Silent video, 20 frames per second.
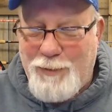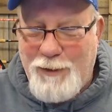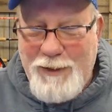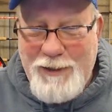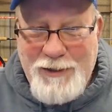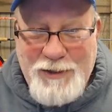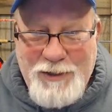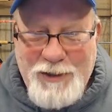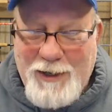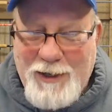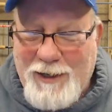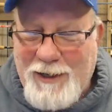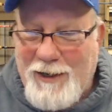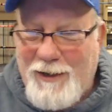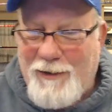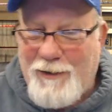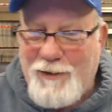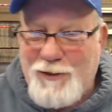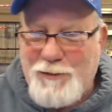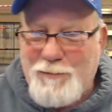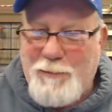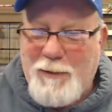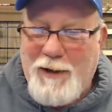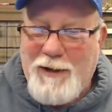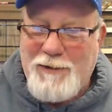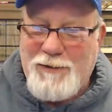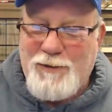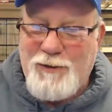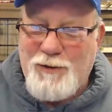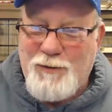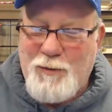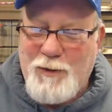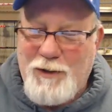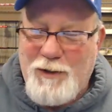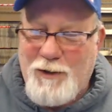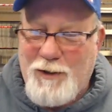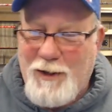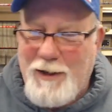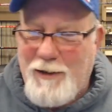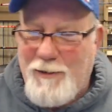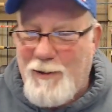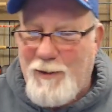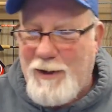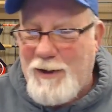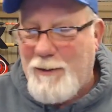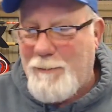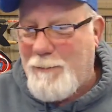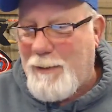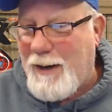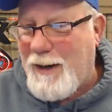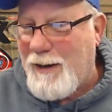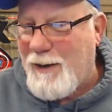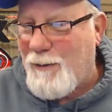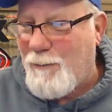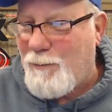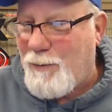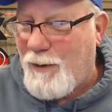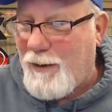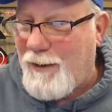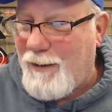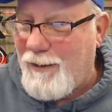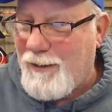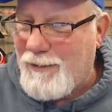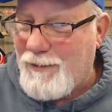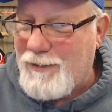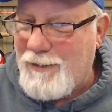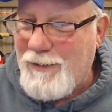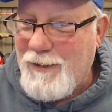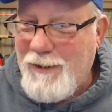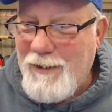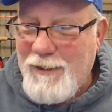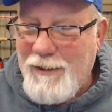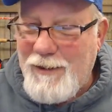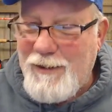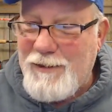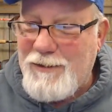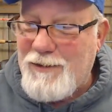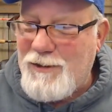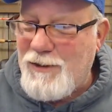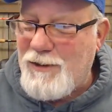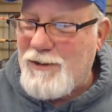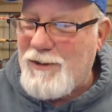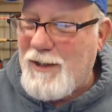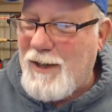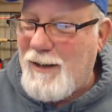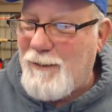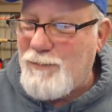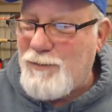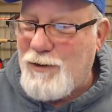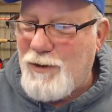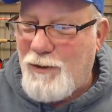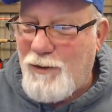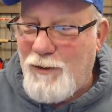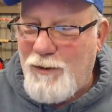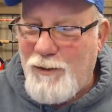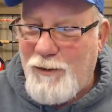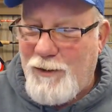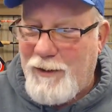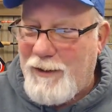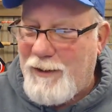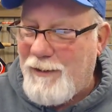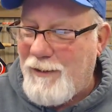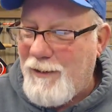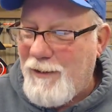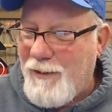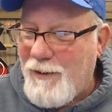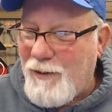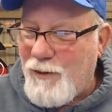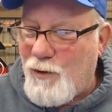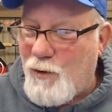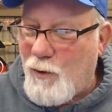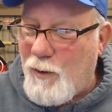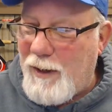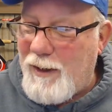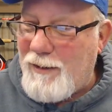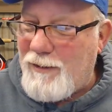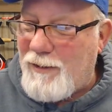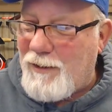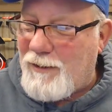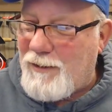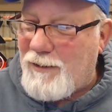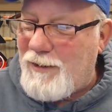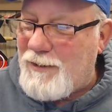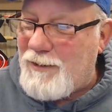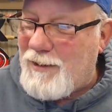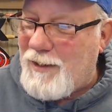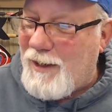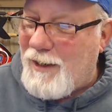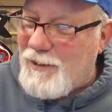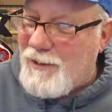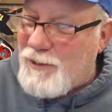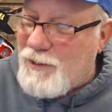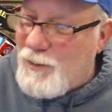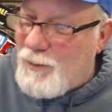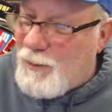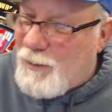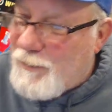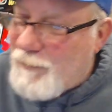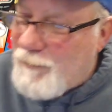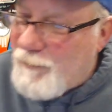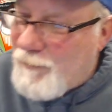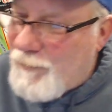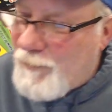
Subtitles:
Please check out our sponsors when you're getting ready to buy your products. It's just absolutely great that these guys do it.